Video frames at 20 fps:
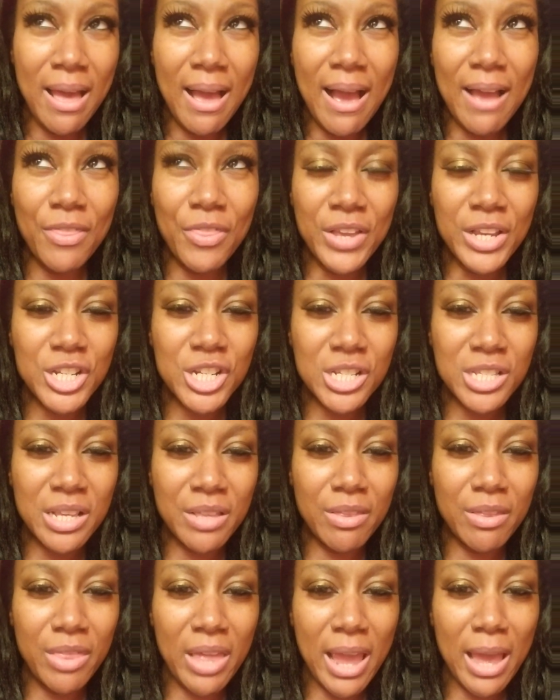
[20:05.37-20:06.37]
I think she
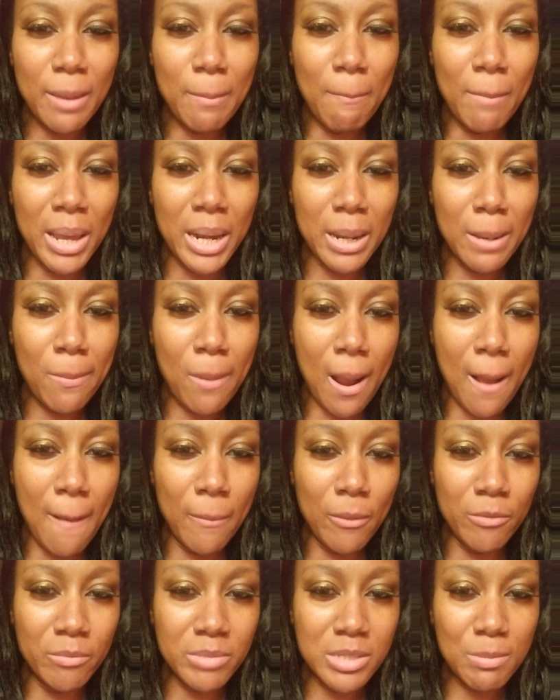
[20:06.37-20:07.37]
said that they had money
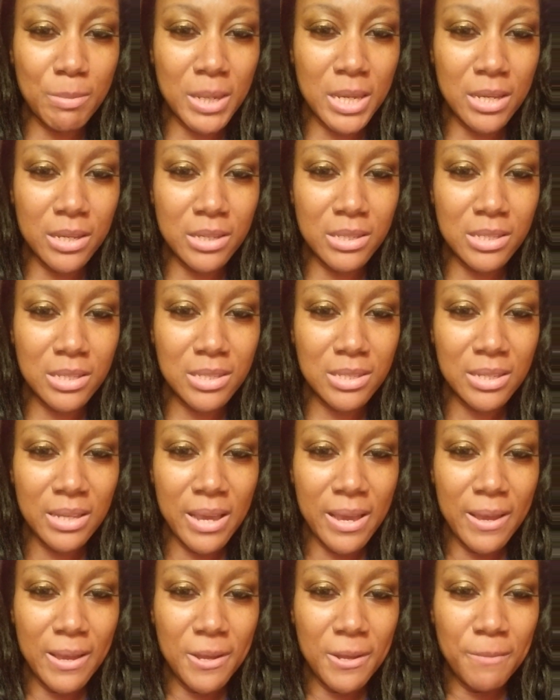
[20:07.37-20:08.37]
problems because
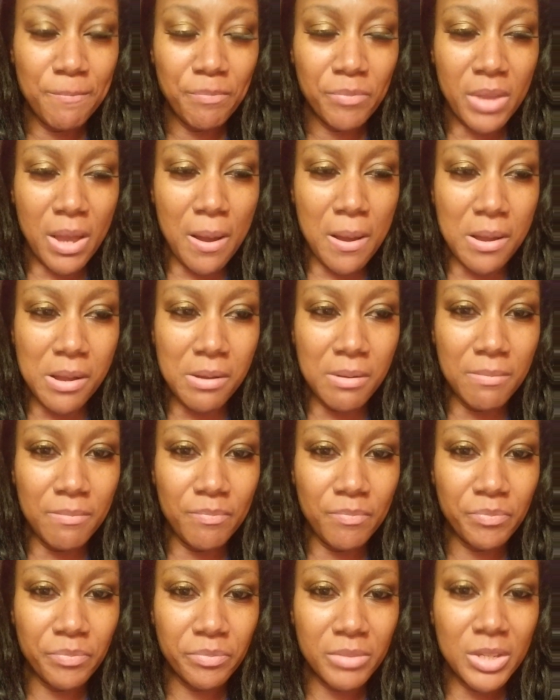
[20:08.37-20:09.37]
they
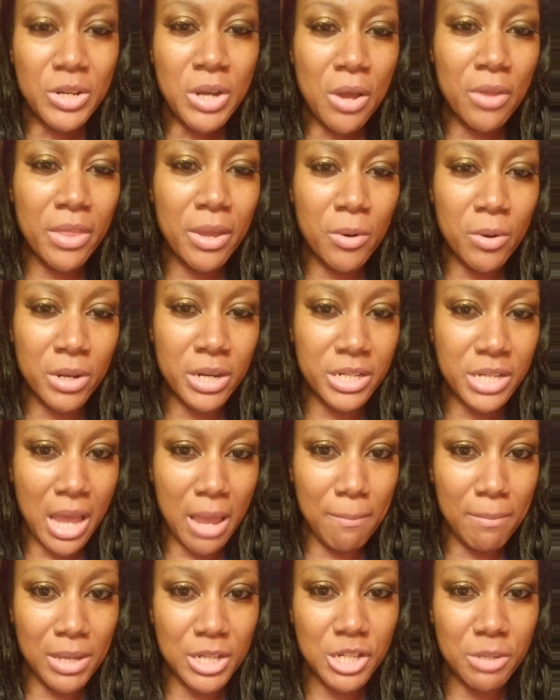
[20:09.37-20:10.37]
were on a
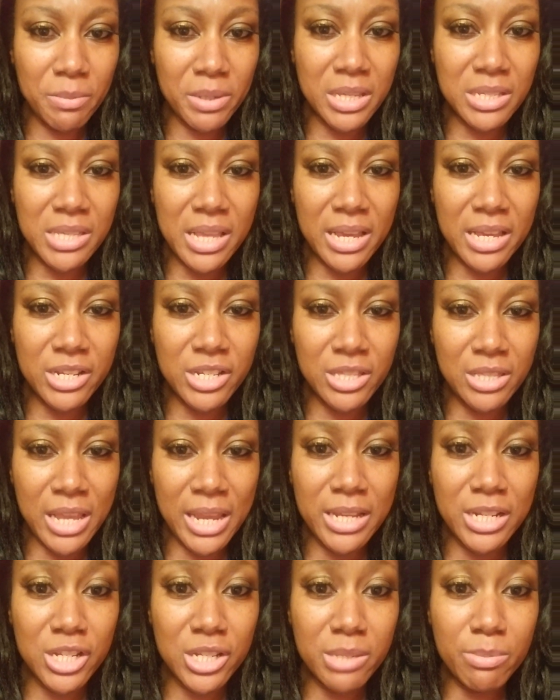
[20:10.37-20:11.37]
tight budget because they
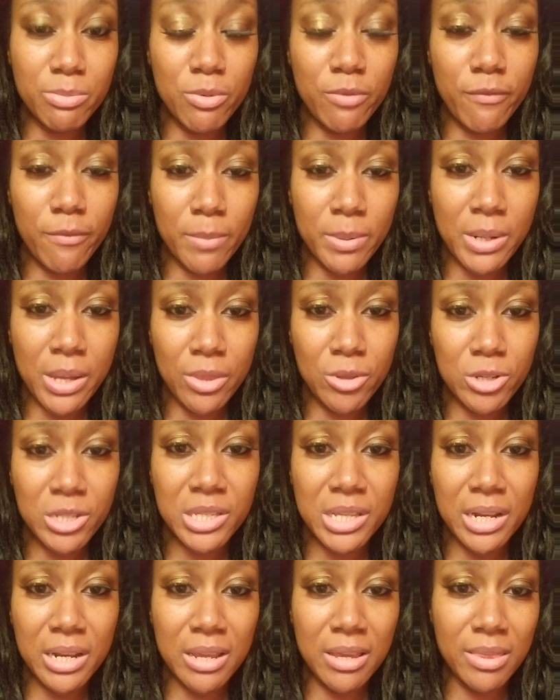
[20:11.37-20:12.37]
had just moved from another
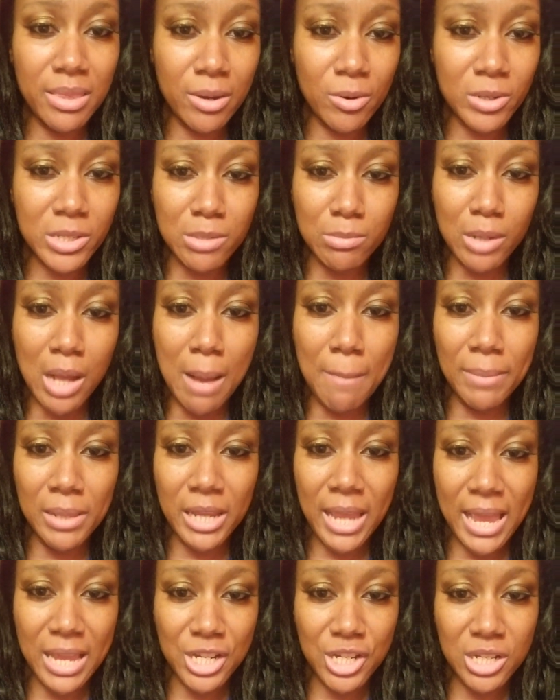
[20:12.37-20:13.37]
city and there were some
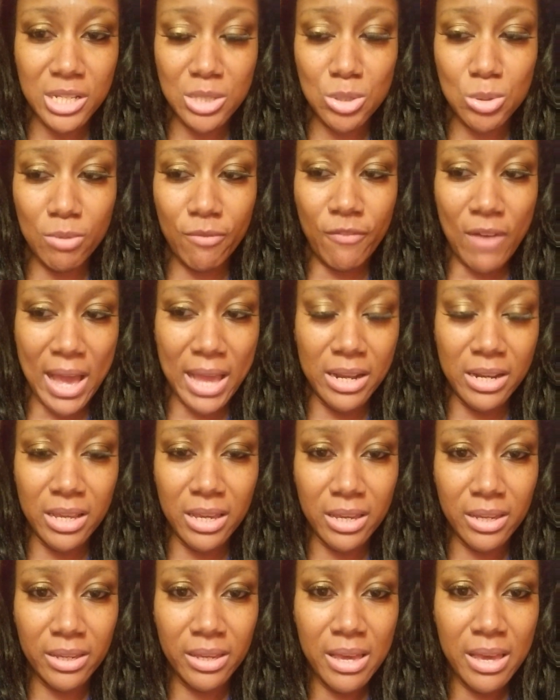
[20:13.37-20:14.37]
complications with
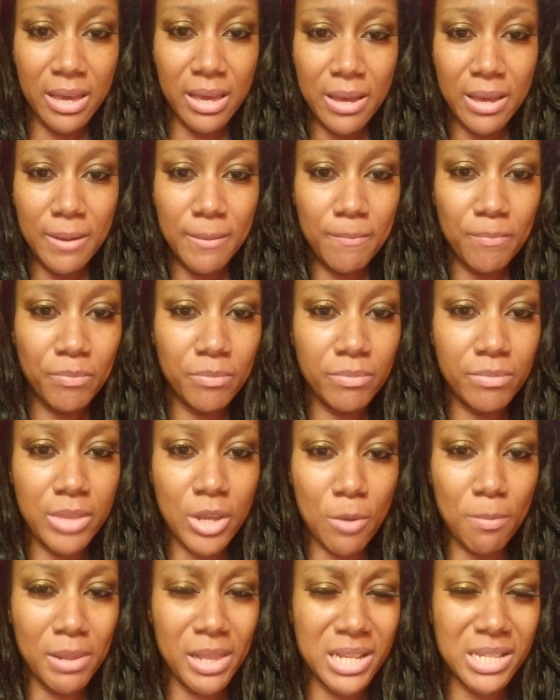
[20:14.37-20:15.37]
finding
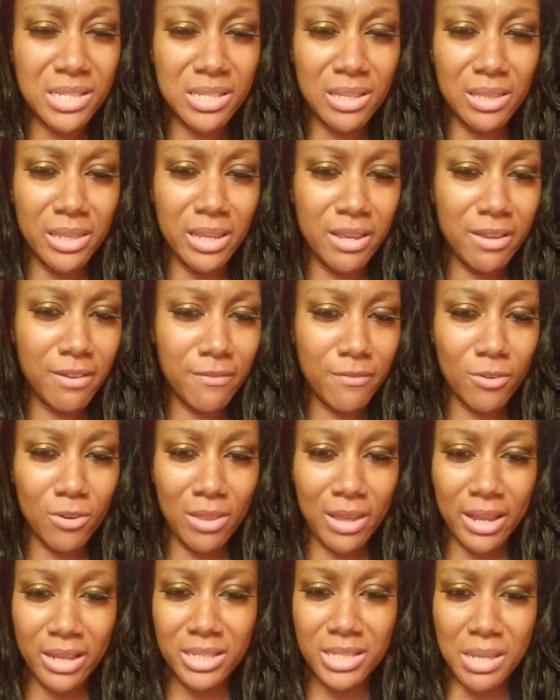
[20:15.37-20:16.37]
their place to live or
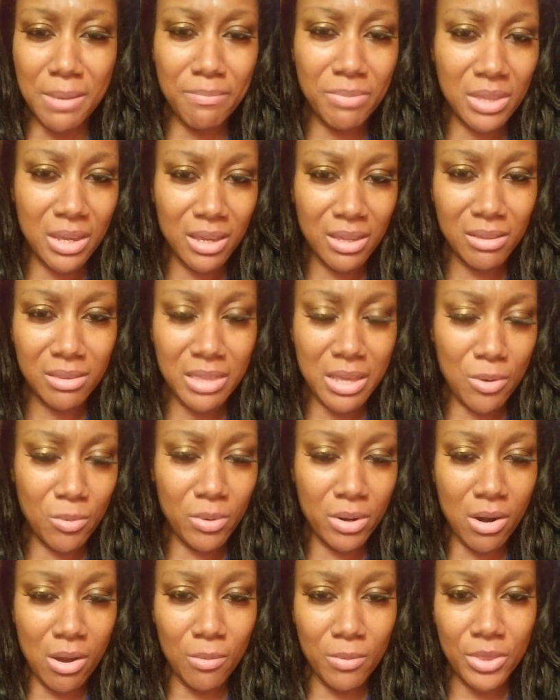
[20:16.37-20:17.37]
like something that
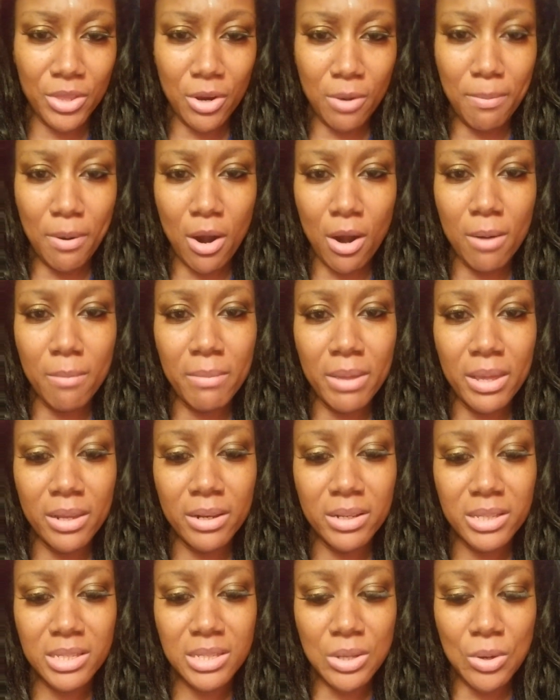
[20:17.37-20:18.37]
went on with their
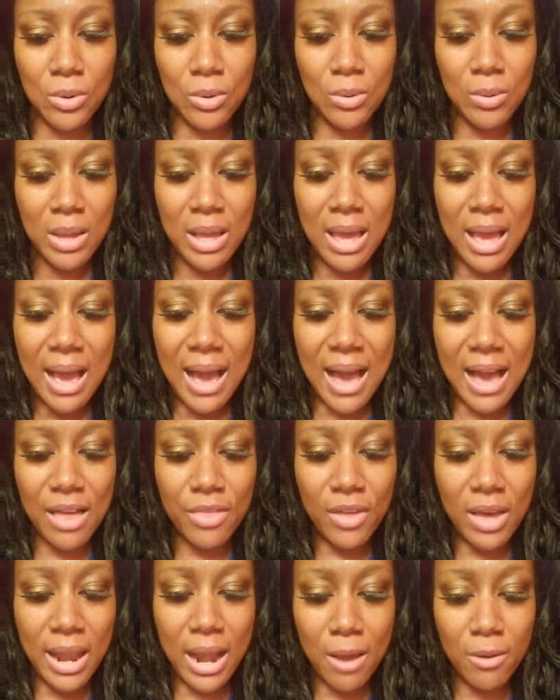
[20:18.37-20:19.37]
apartment. So I
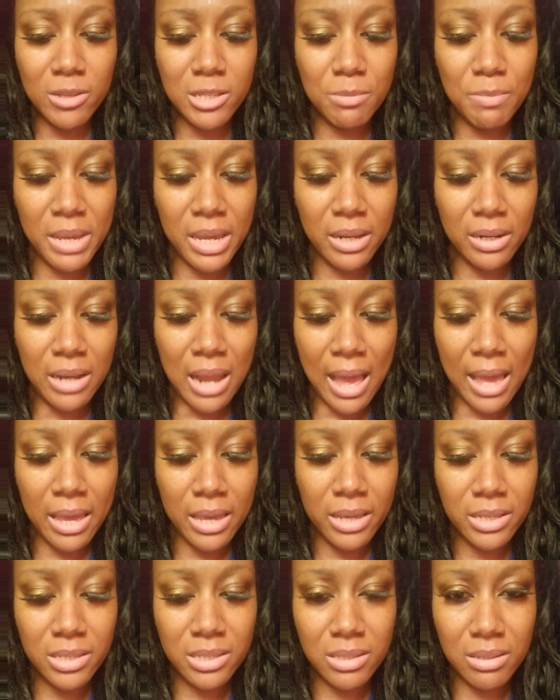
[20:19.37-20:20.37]
thought I was being
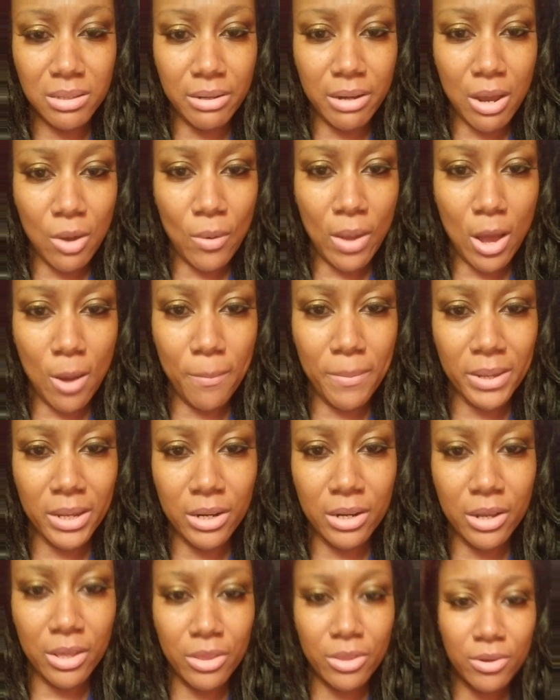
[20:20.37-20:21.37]
nice, helping
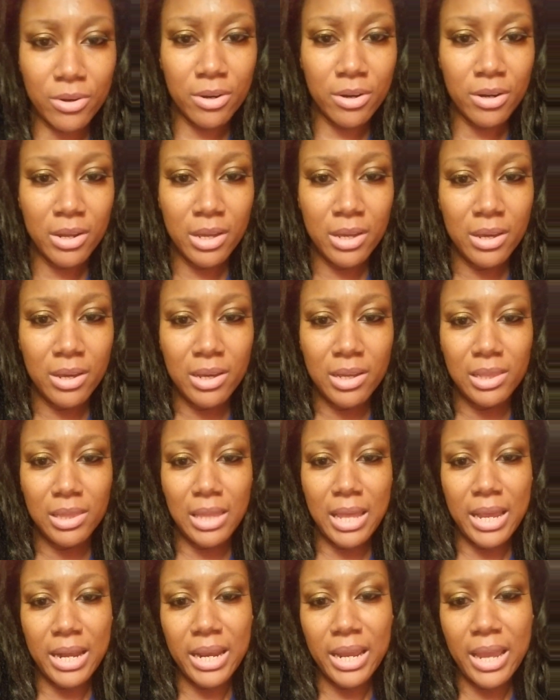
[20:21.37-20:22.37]
another
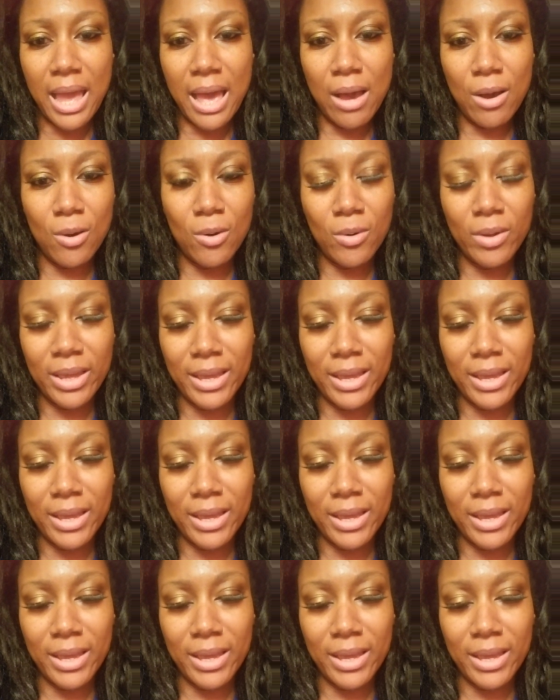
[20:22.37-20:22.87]
lady out.